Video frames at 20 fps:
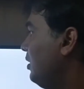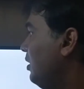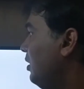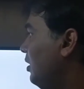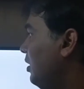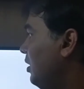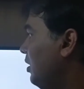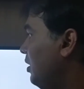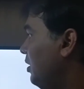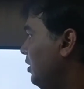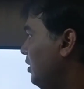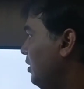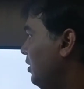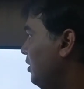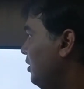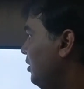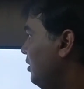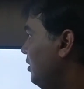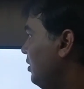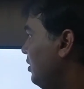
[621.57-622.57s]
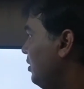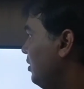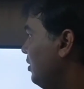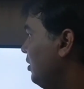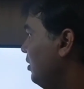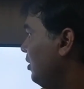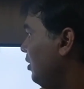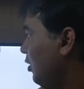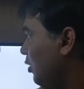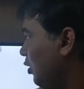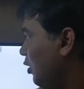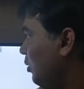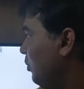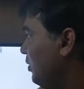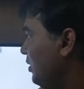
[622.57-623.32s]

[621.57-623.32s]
of